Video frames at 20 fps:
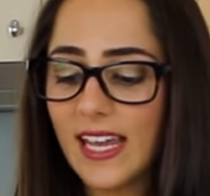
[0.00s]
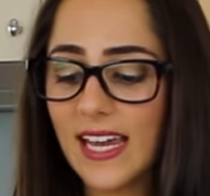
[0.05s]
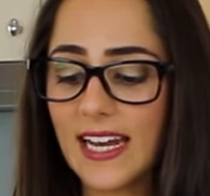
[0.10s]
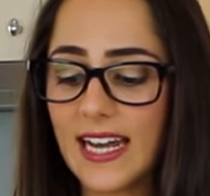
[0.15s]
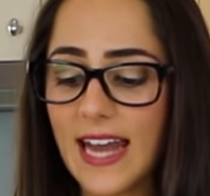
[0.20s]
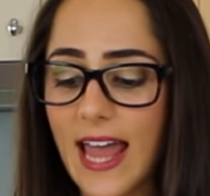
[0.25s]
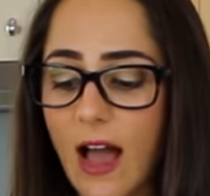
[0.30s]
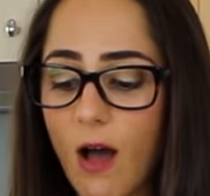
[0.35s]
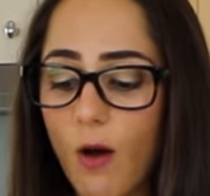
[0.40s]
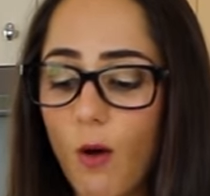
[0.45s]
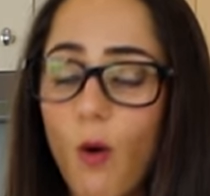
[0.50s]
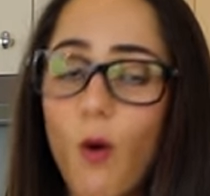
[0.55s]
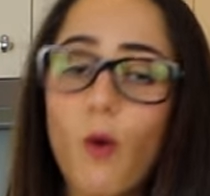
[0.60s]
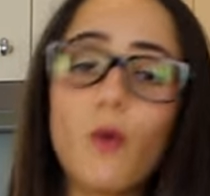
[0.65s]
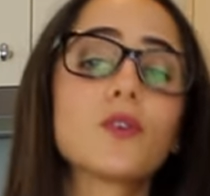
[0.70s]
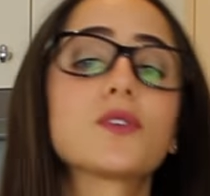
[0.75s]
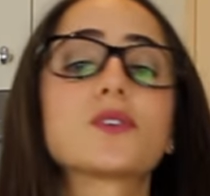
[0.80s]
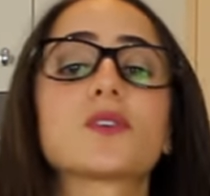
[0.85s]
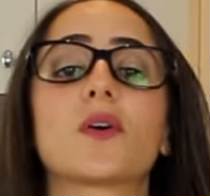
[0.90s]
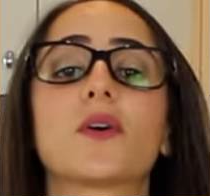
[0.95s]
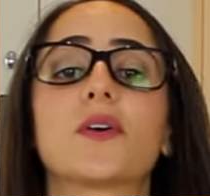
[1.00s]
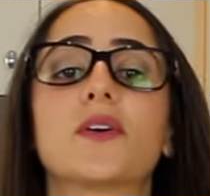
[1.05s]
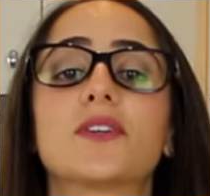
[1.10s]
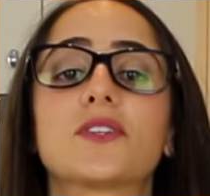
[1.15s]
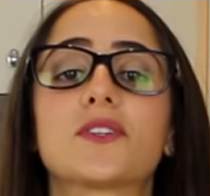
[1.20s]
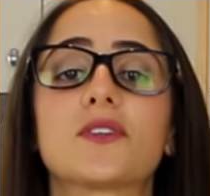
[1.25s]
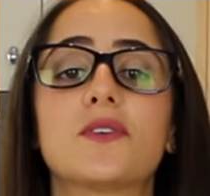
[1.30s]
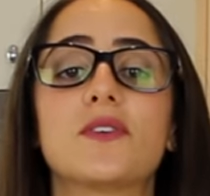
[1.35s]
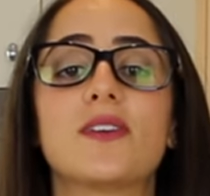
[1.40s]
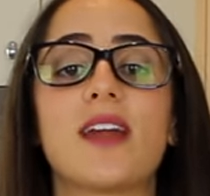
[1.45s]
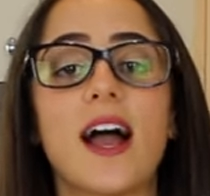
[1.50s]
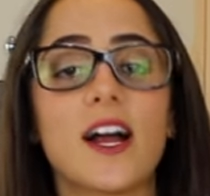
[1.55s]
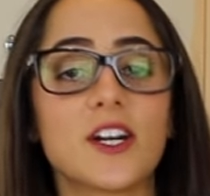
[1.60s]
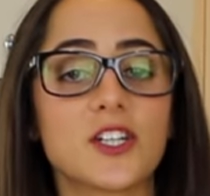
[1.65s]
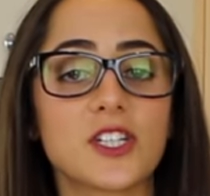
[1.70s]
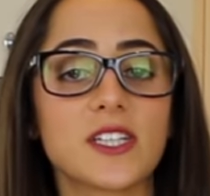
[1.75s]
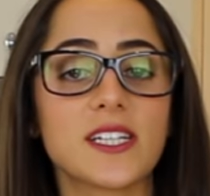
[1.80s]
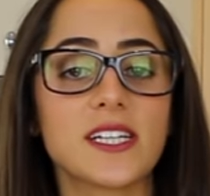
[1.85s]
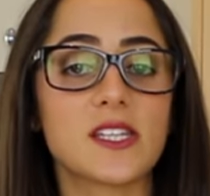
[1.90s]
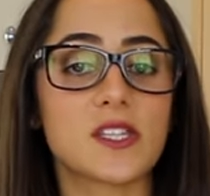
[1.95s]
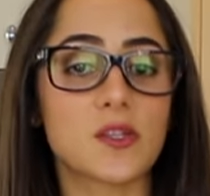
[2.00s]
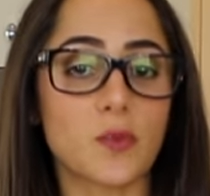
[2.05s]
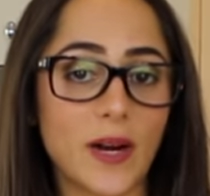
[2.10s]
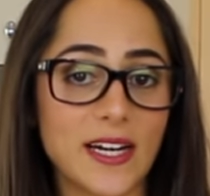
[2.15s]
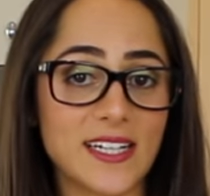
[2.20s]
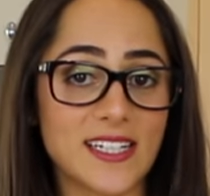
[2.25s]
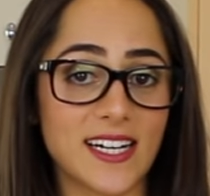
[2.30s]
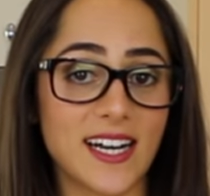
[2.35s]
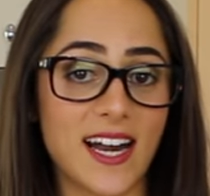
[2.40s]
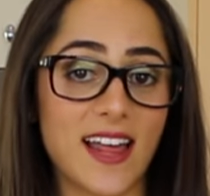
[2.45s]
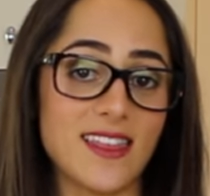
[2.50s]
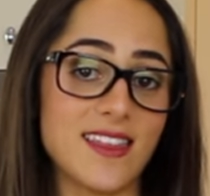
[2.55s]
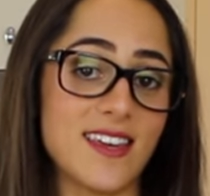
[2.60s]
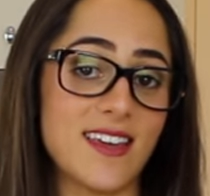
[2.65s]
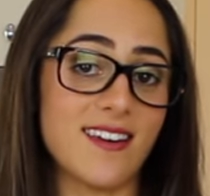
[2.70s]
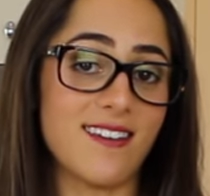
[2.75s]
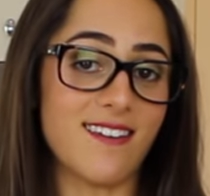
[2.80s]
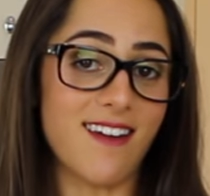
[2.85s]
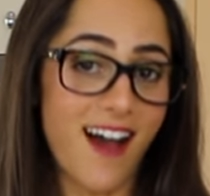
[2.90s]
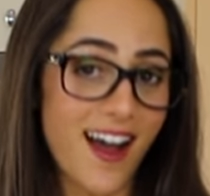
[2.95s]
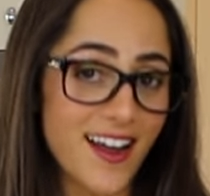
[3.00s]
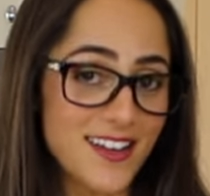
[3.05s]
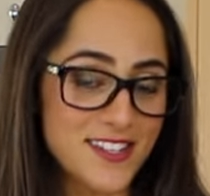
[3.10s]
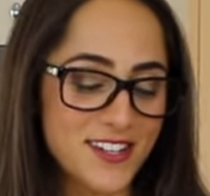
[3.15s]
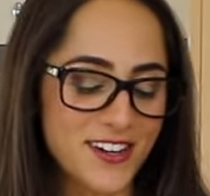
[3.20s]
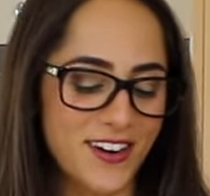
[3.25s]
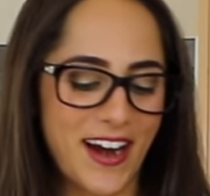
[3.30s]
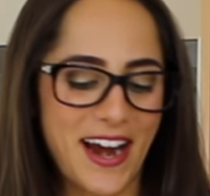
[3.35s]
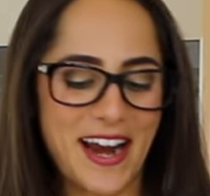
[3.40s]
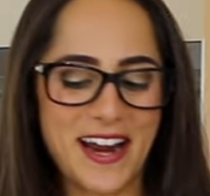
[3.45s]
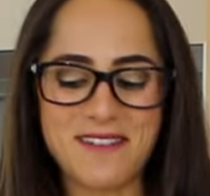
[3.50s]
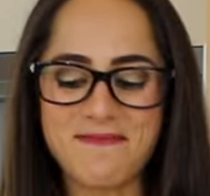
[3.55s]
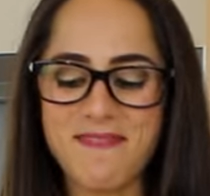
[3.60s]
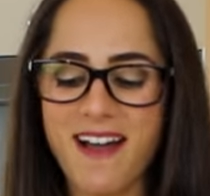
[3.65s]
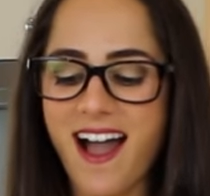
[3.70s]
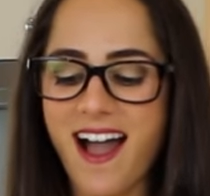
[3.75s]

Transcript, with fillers: Now also, to naturally sweeten the nice-cream,